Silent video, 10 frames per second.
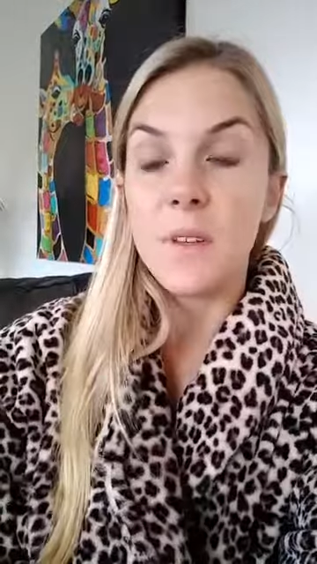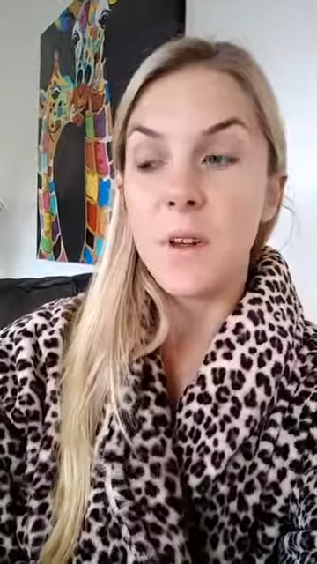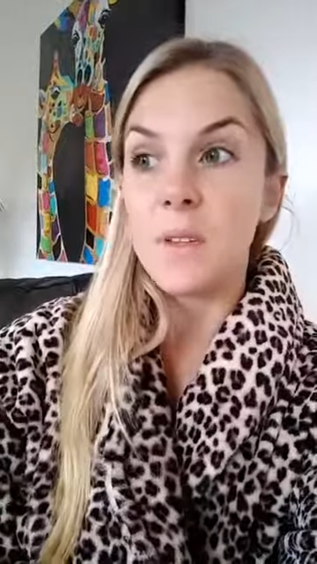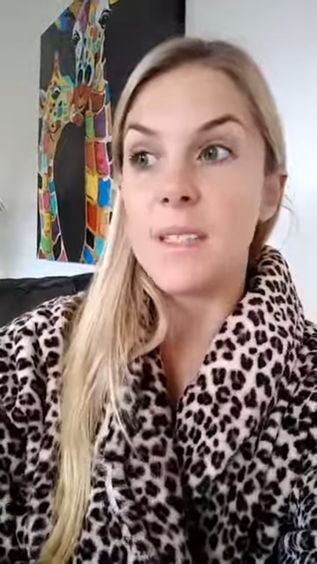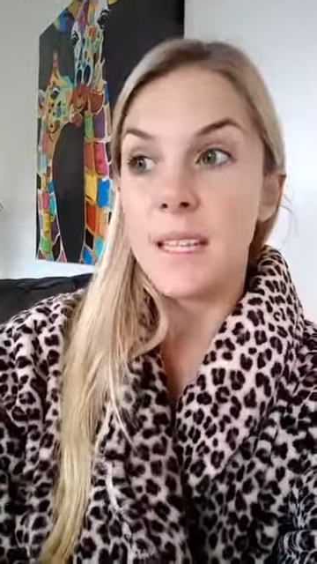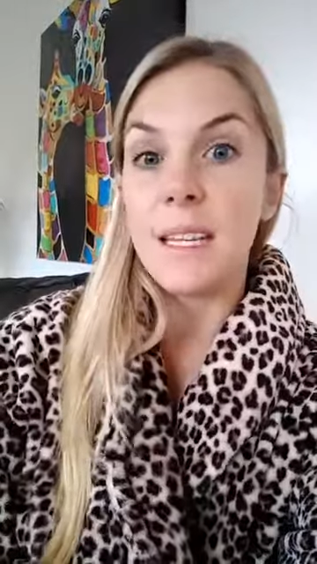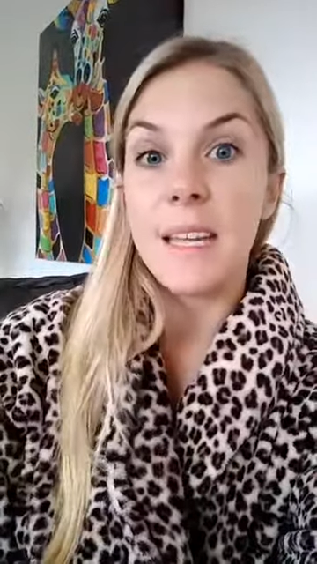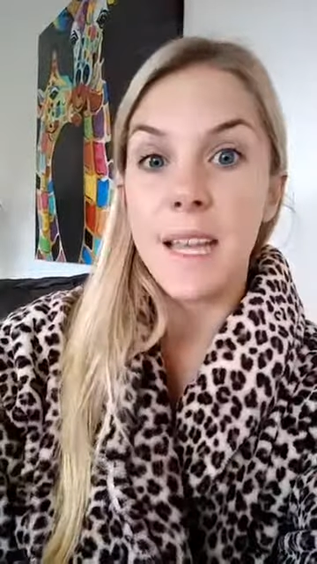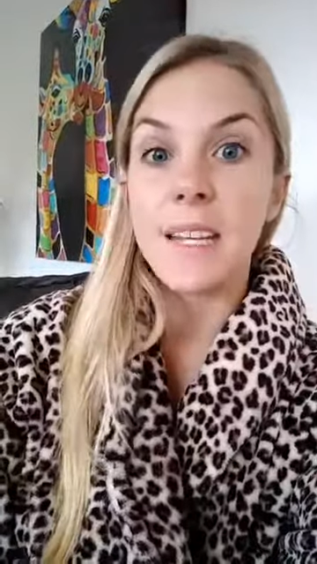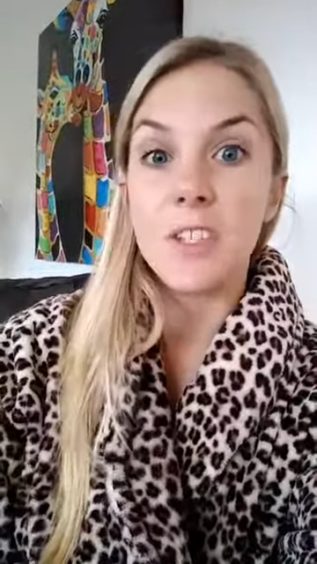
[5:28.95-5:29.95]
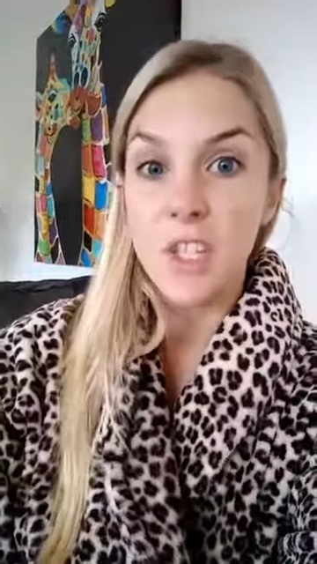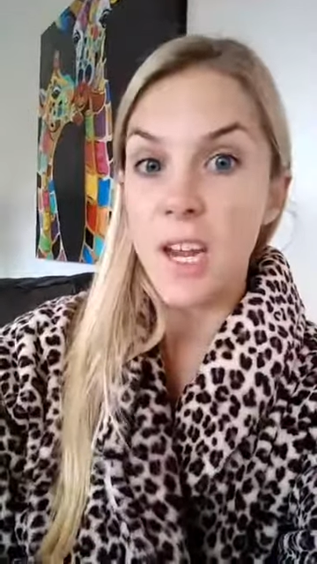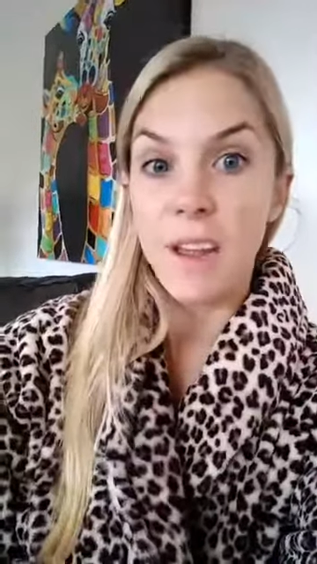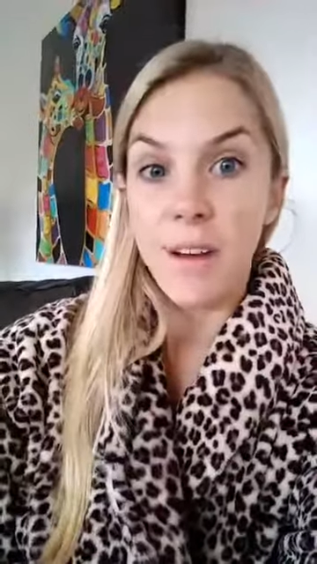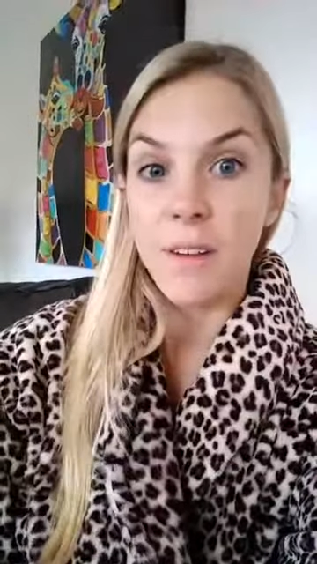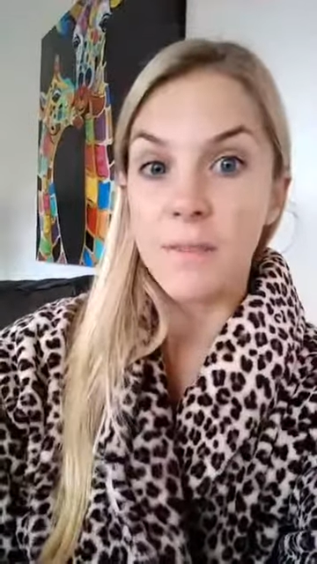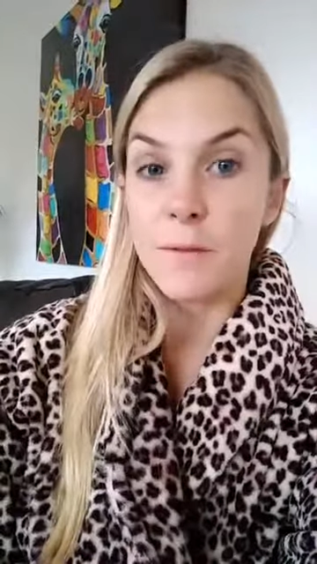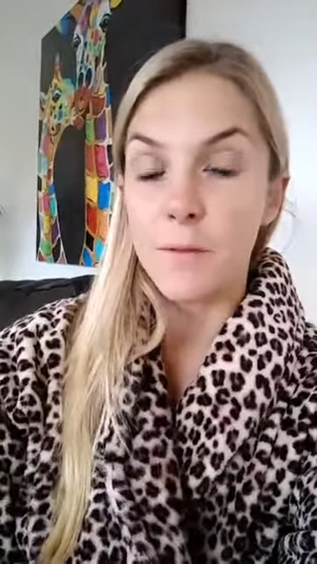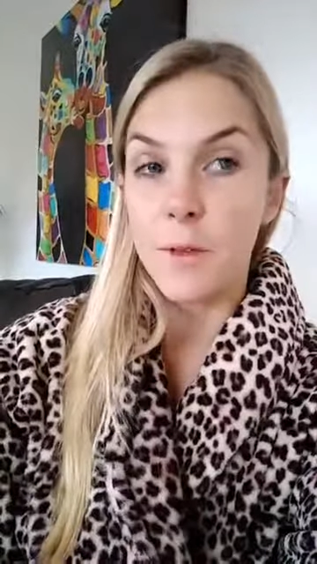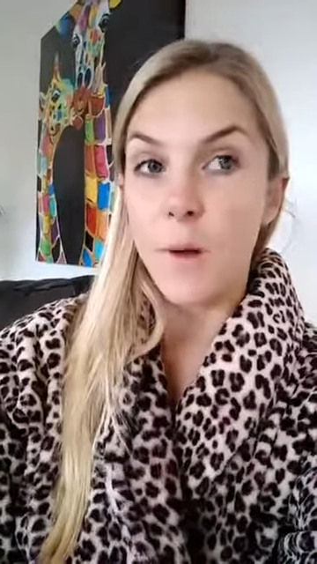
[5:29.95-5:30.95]
you know, sitting in a
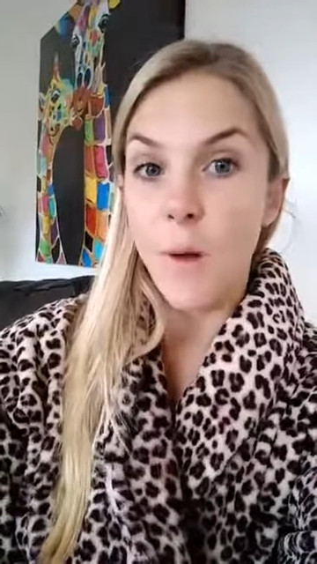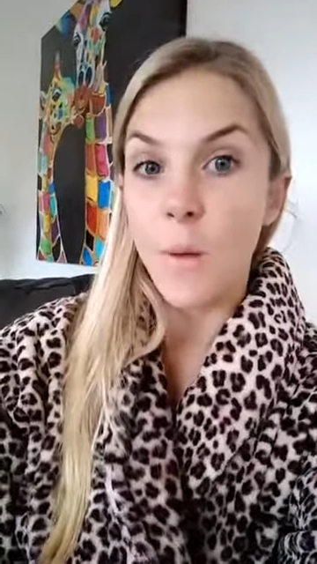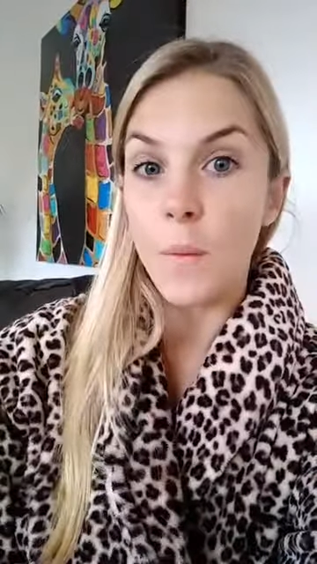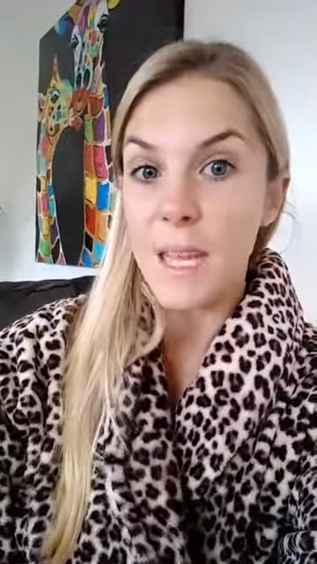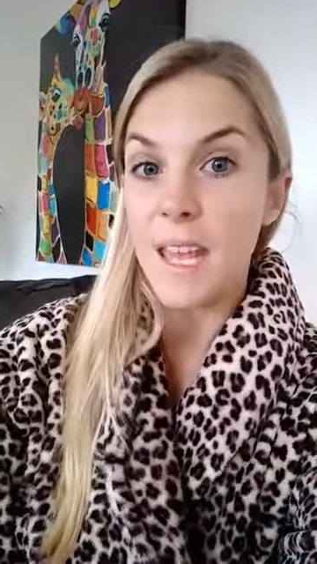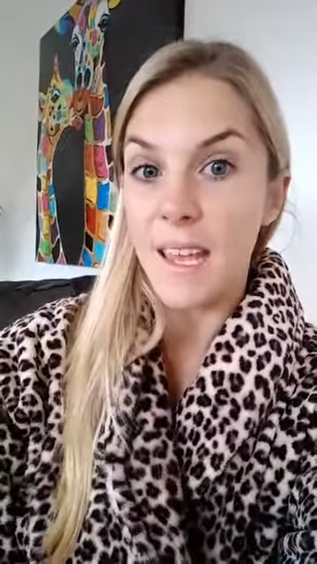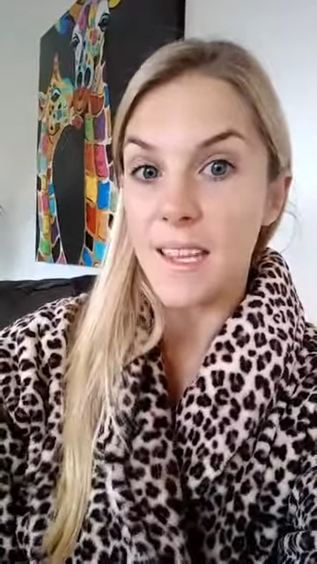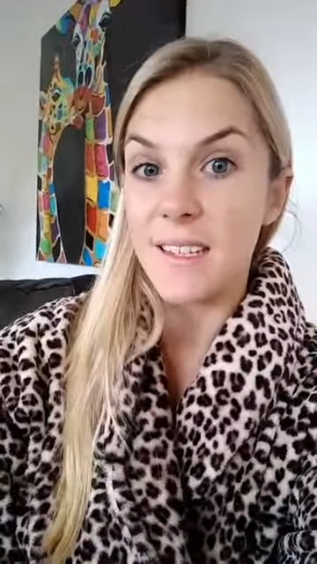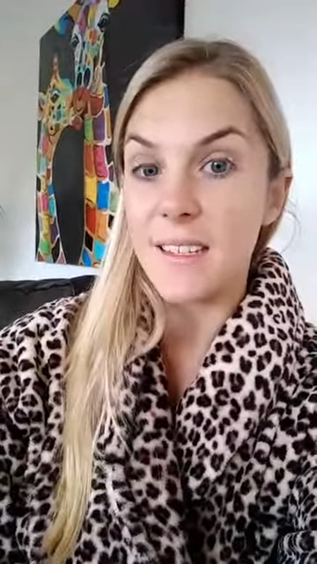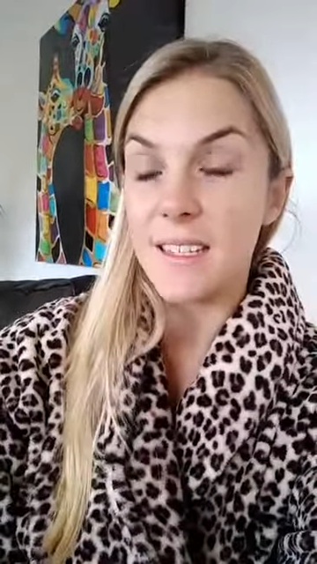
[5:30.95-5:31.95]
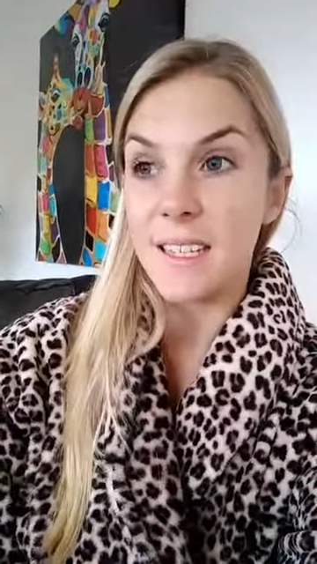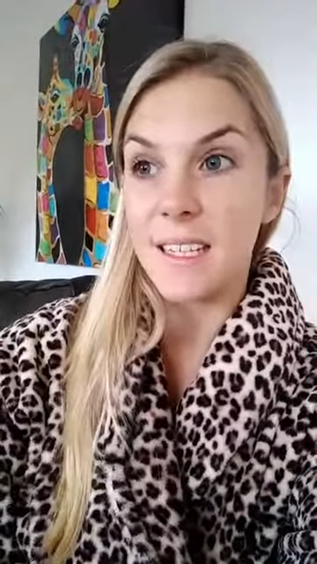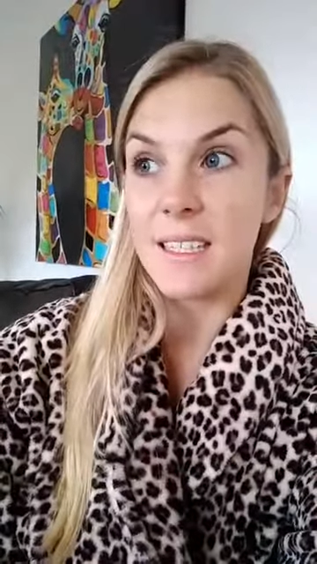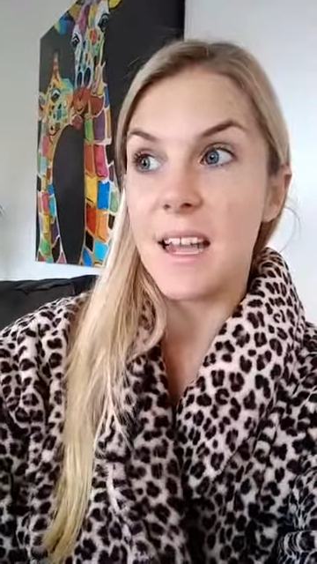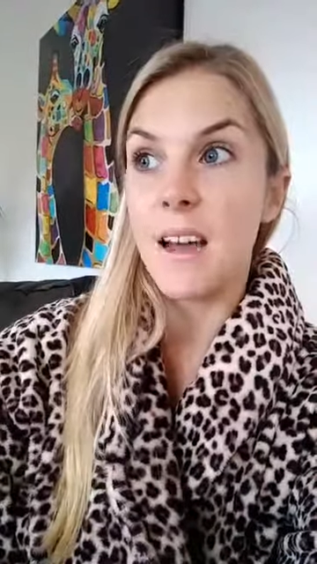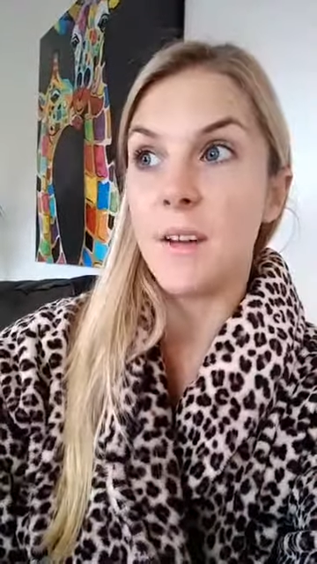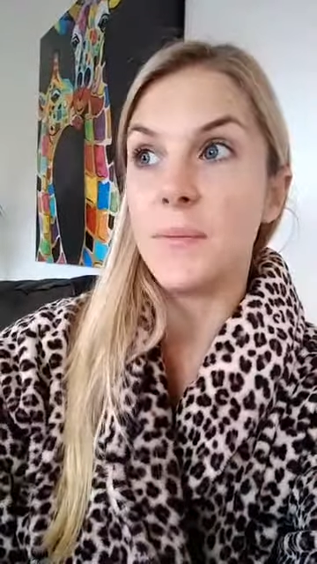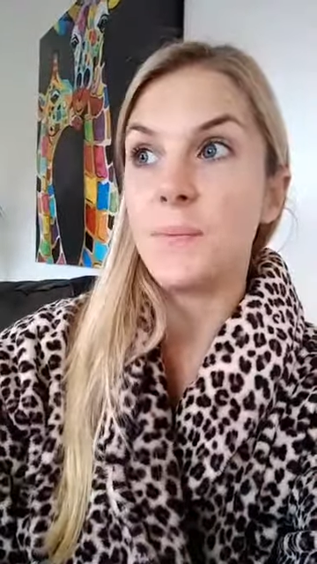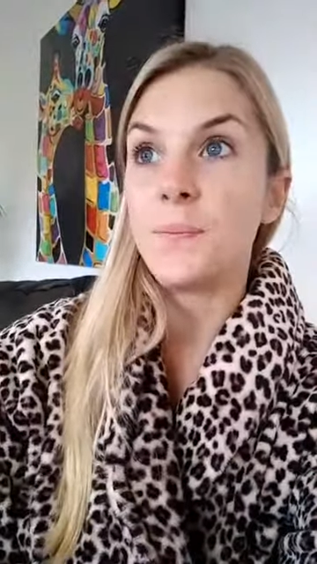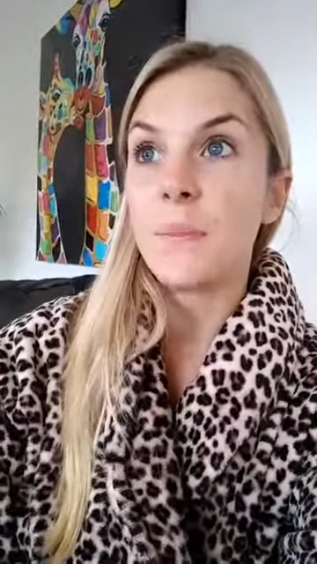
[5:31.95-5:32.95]
chair for the whole weekend, sitting
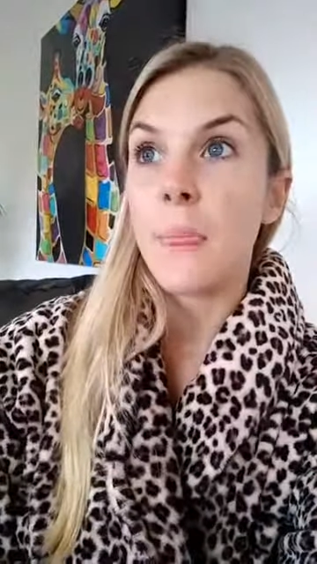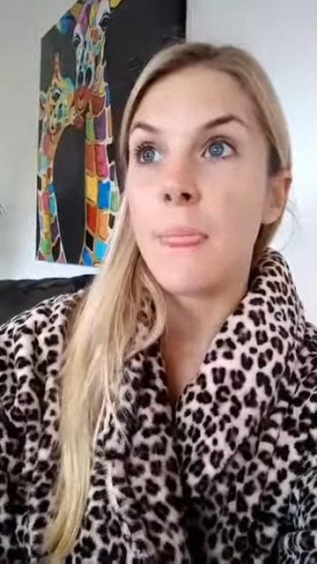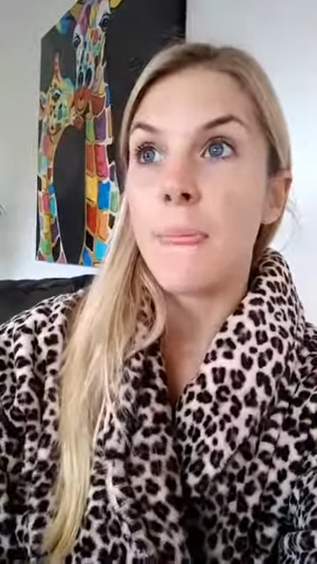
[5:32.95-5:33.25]
down,